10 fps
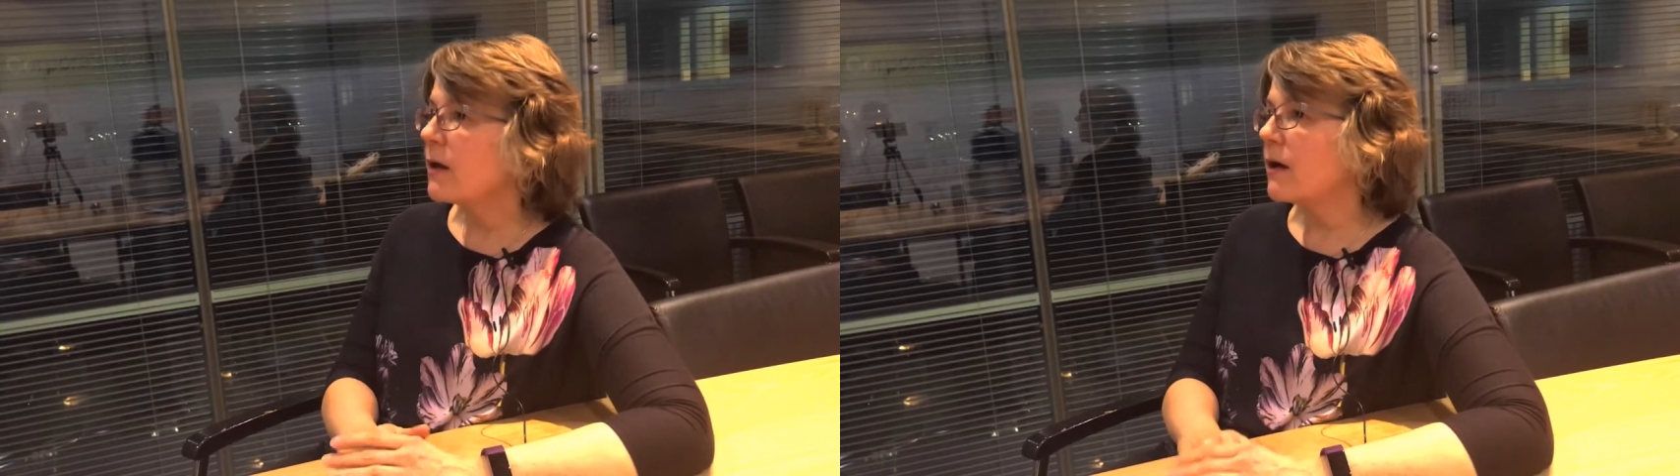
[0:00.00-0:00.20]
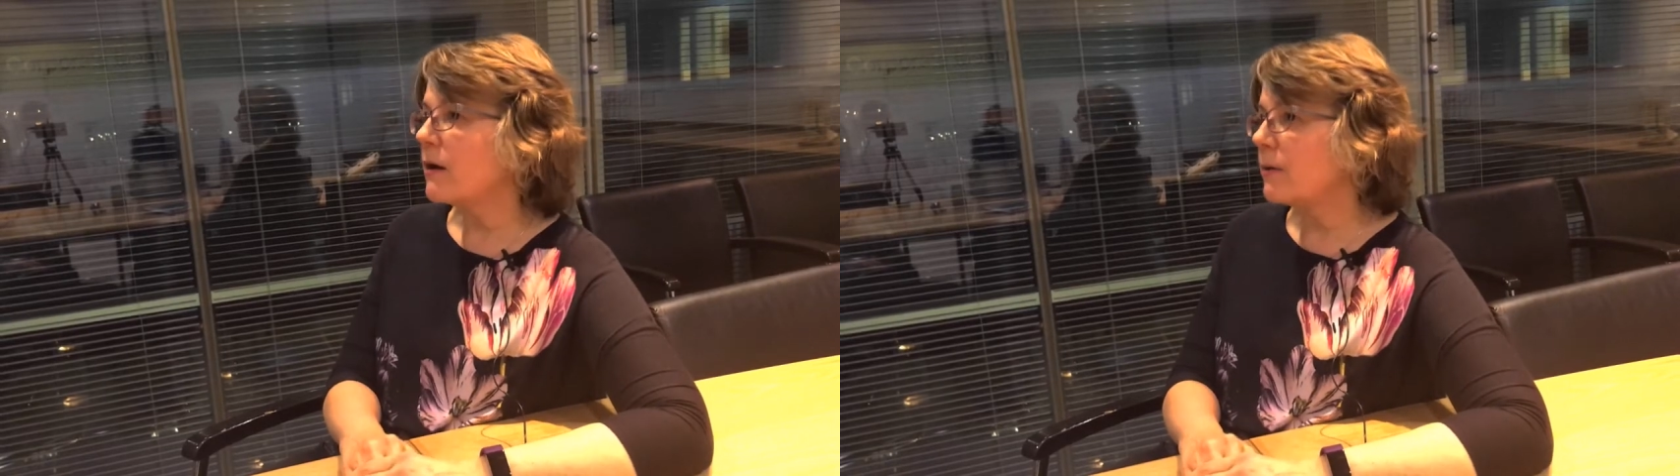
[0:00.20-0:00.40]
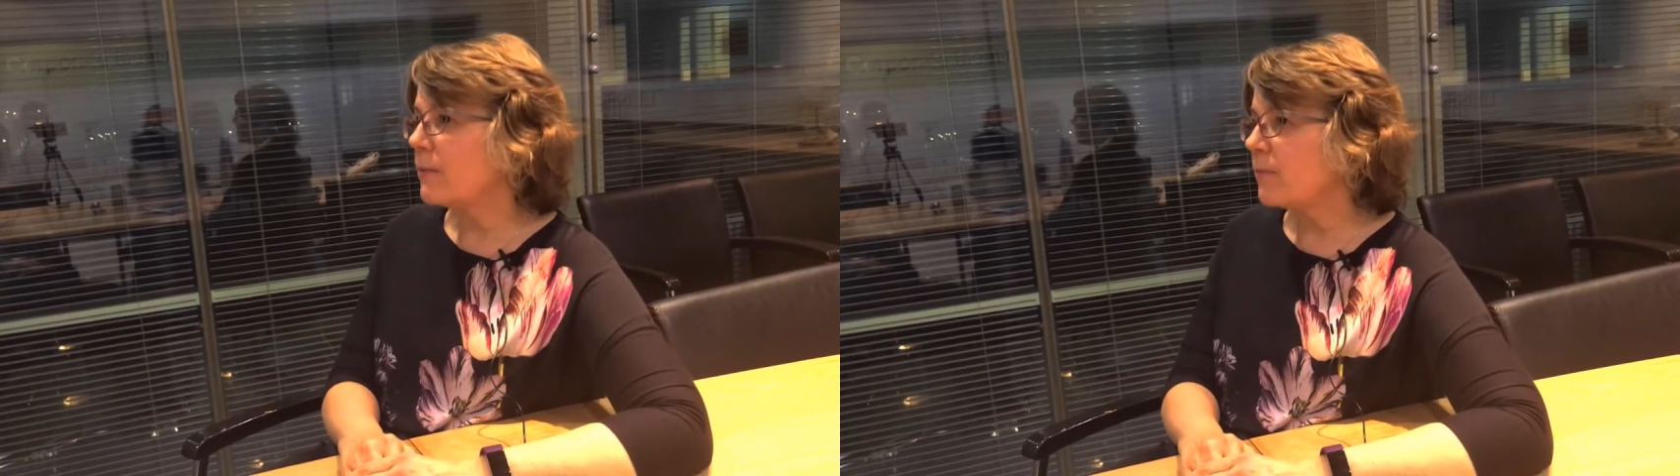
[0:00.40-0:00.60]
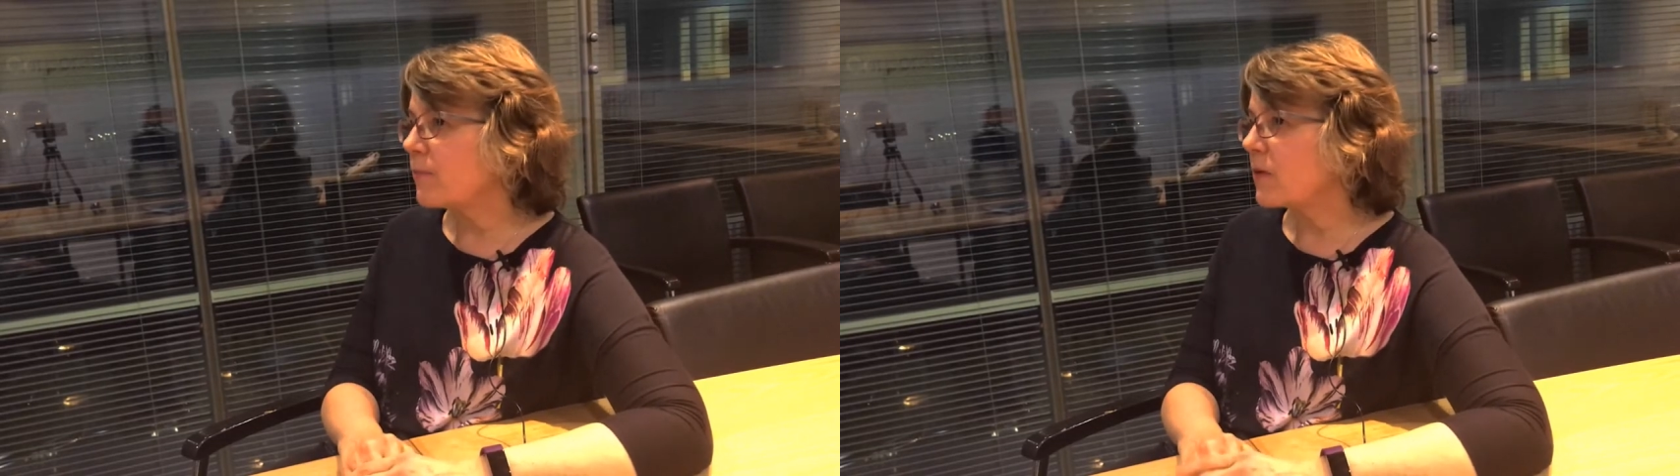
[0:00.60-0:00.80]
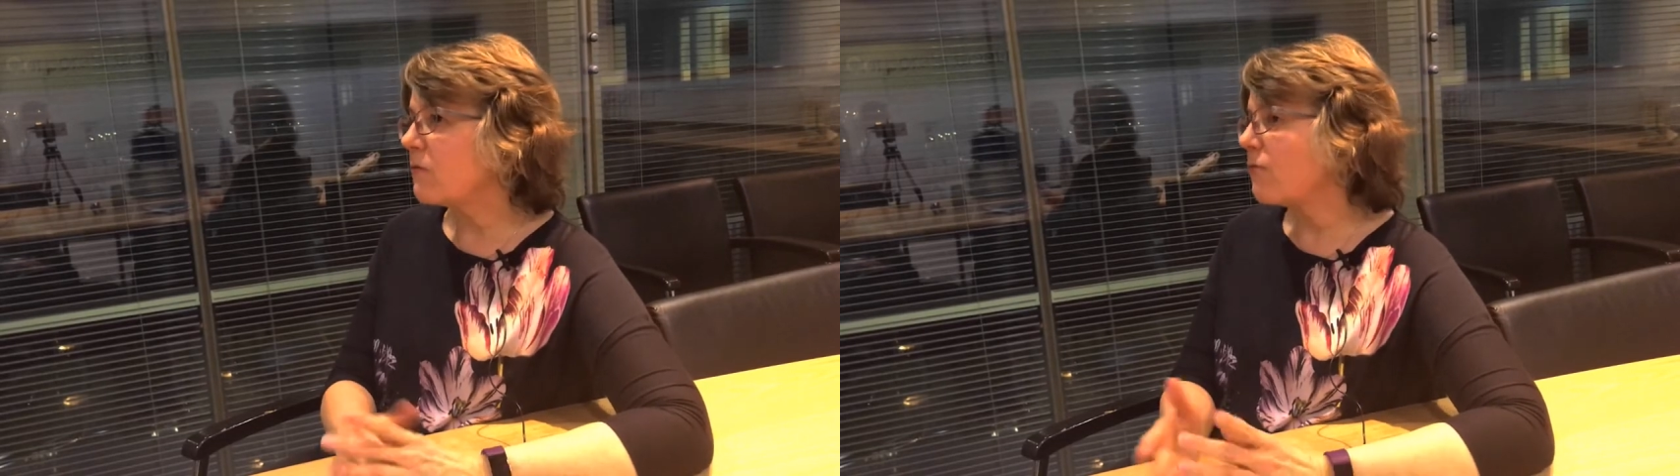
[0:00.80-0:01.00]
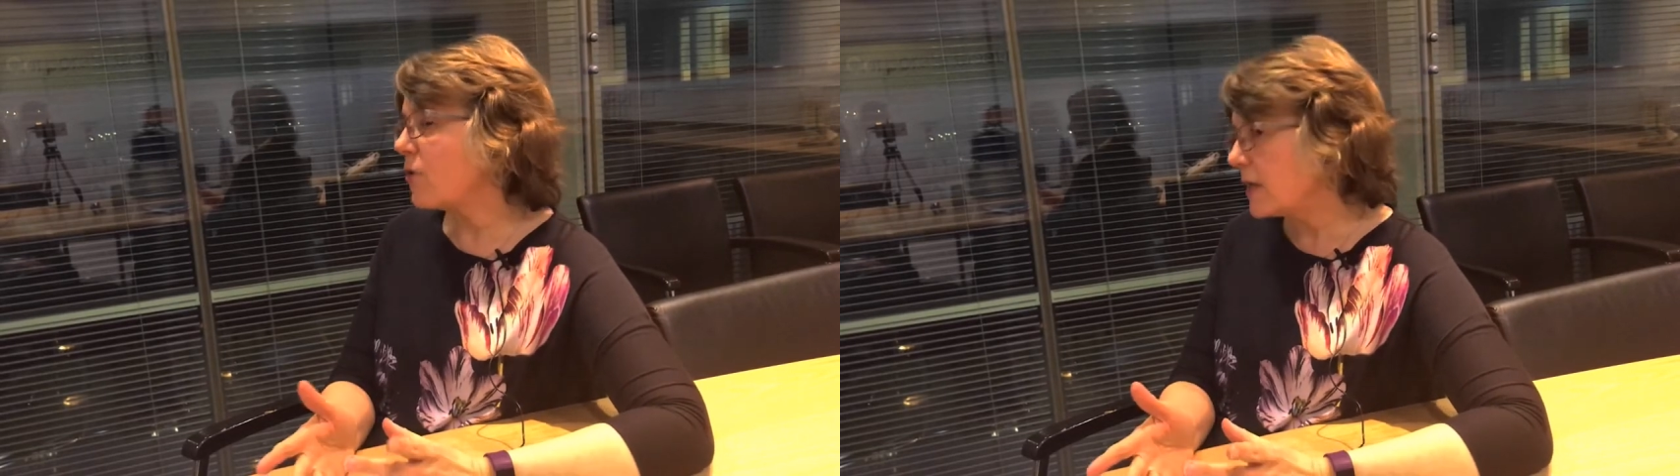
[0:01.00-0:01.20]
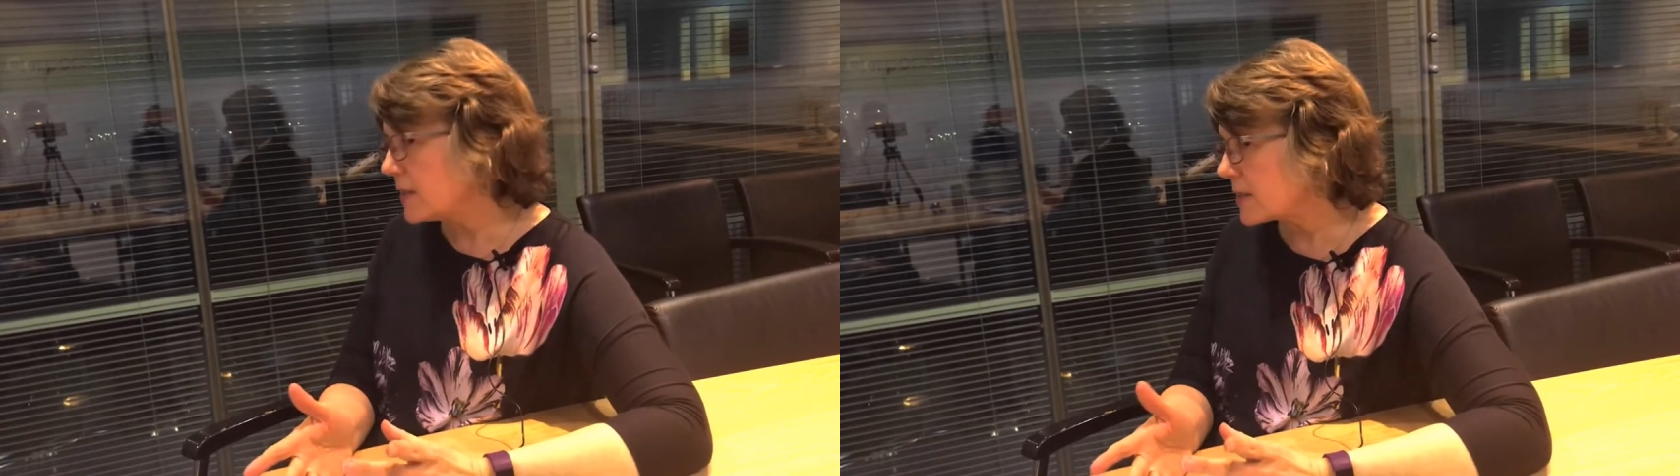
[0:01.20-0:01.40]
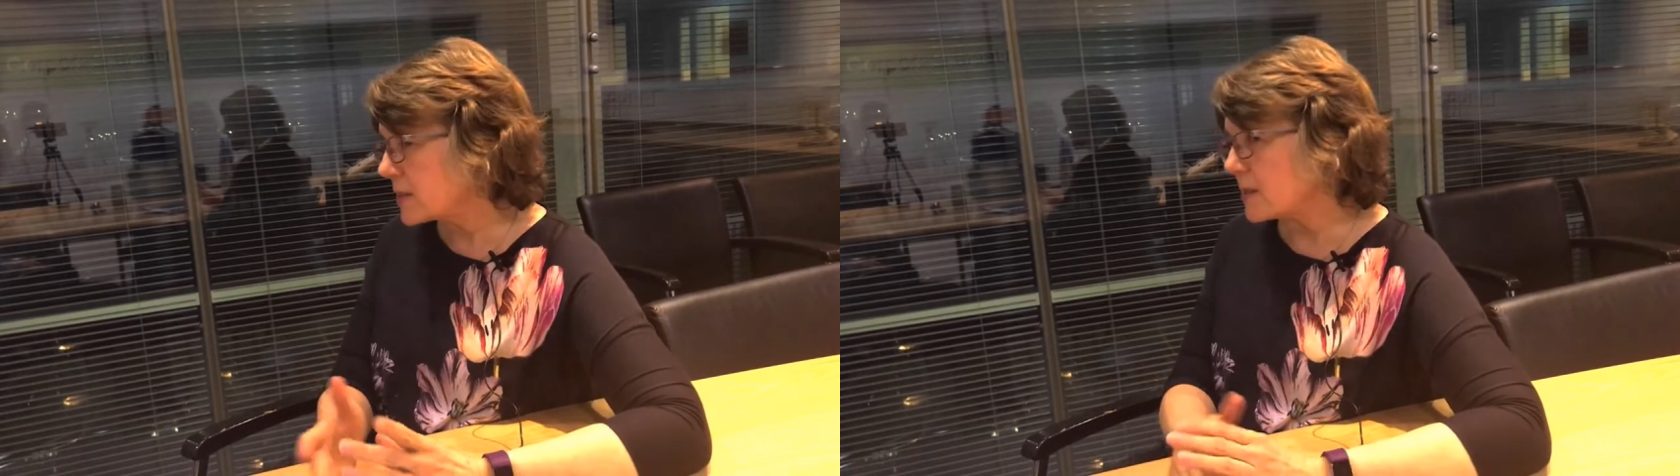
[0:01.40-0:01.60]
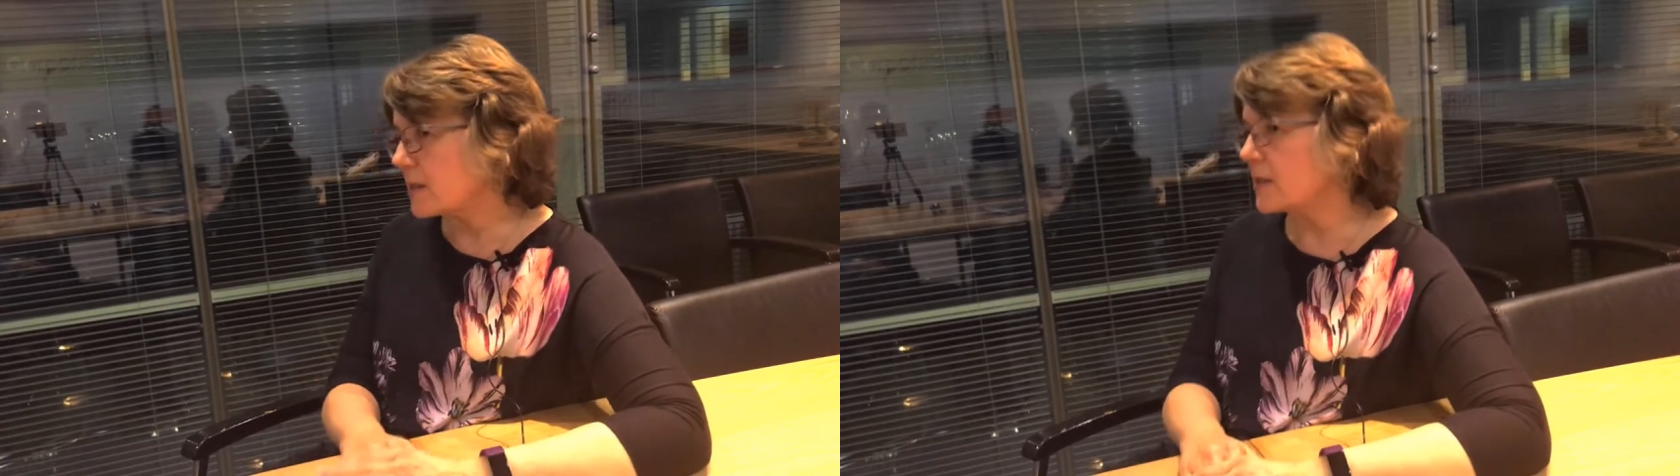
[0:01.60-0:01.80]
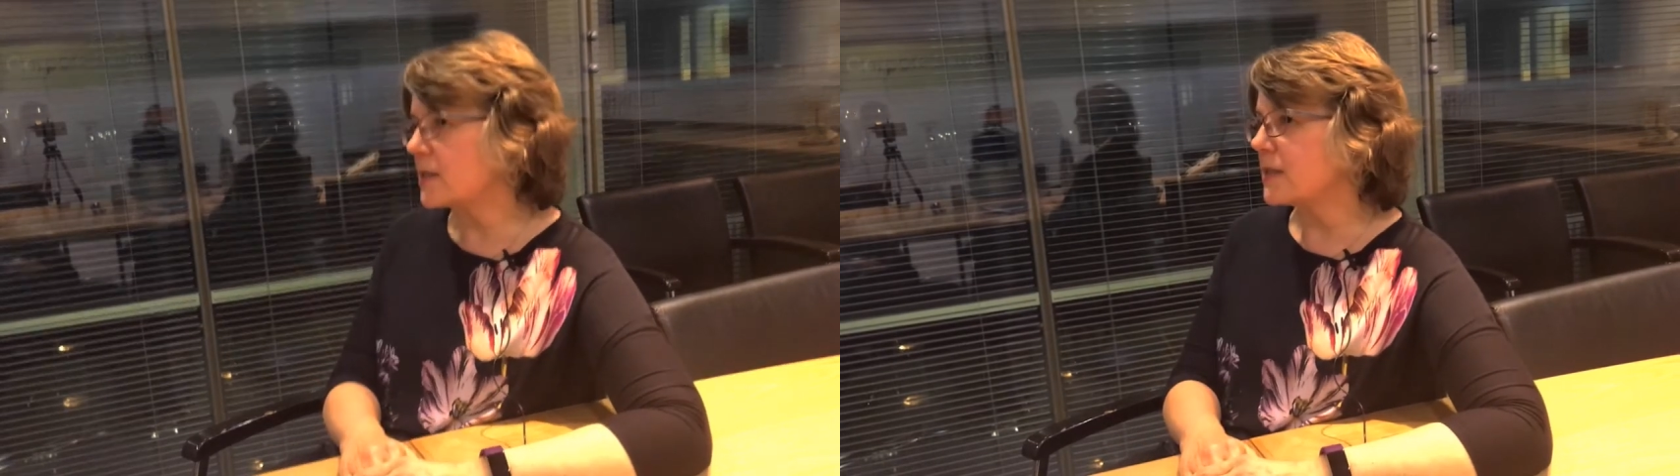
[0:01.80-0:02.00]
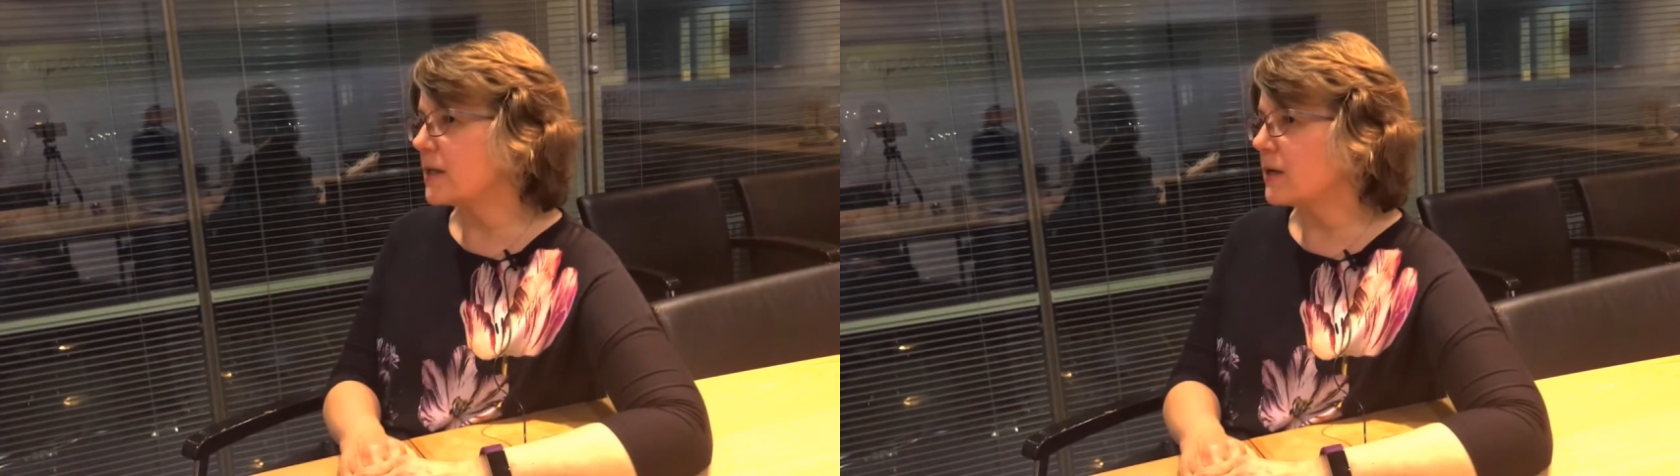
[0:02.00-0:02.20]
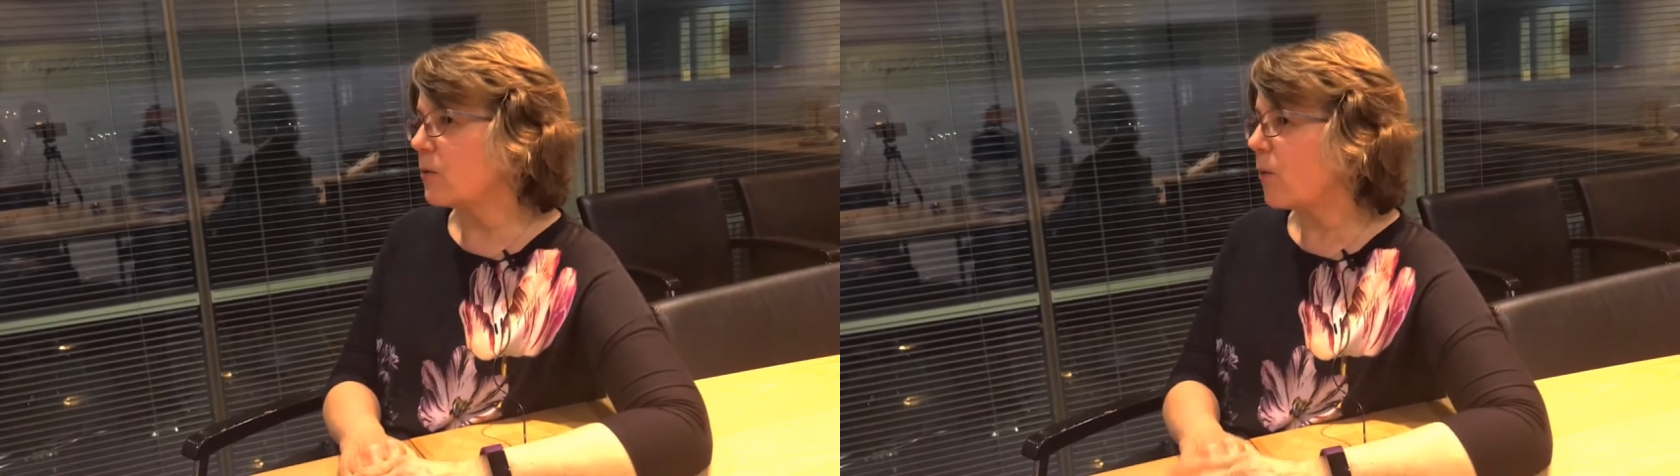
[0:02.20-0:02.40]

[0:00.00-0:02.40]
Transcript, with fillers: Um, for instance, uh,